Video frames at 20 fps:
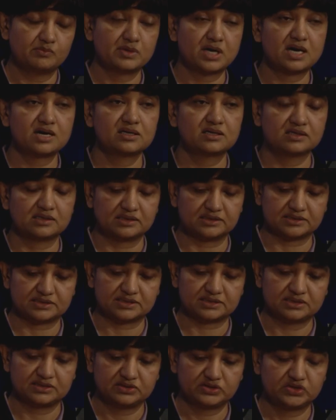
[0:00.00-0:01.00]

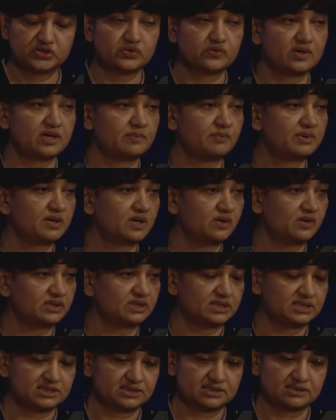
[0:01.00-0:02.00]
markers show up on
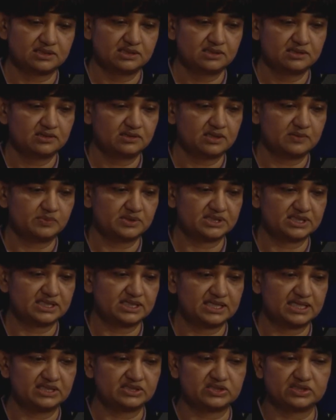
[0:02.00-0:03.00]
this
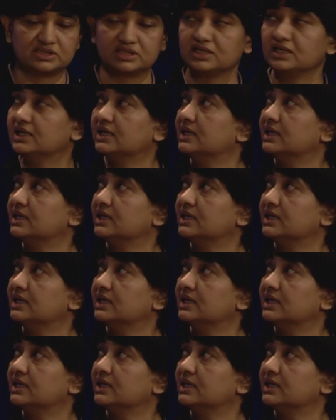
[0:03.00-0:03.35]
representation.